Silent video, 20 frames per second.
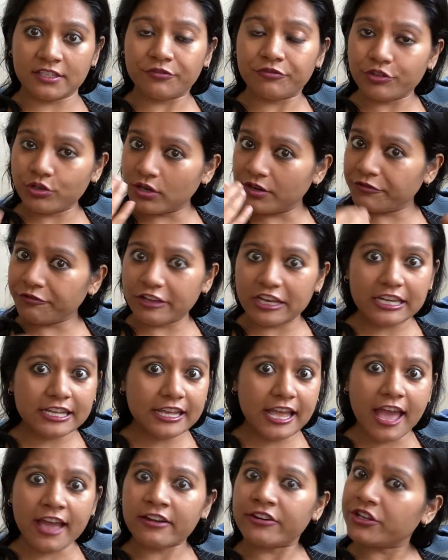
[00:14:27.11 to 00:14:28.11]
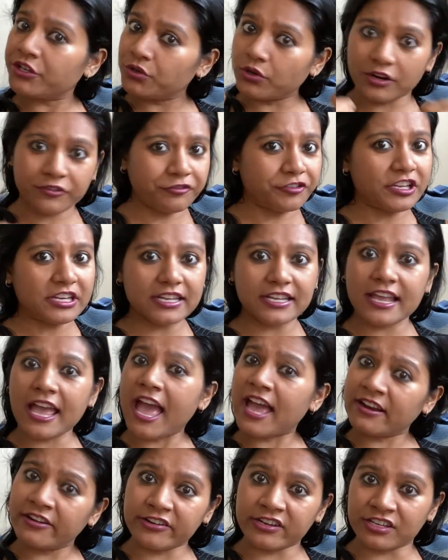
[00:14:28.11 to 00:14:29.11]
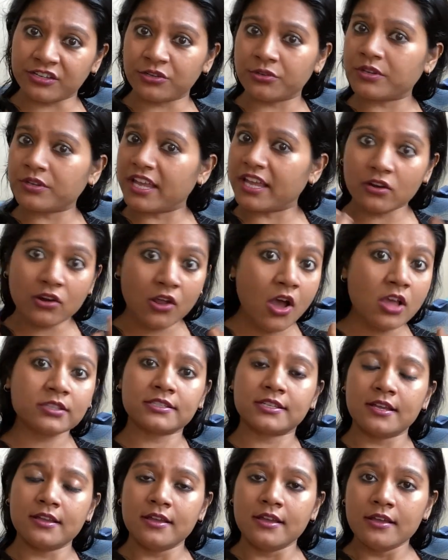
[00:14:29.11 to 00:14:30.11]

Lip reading: If you are feeling angry, you are feeling angry. You cannot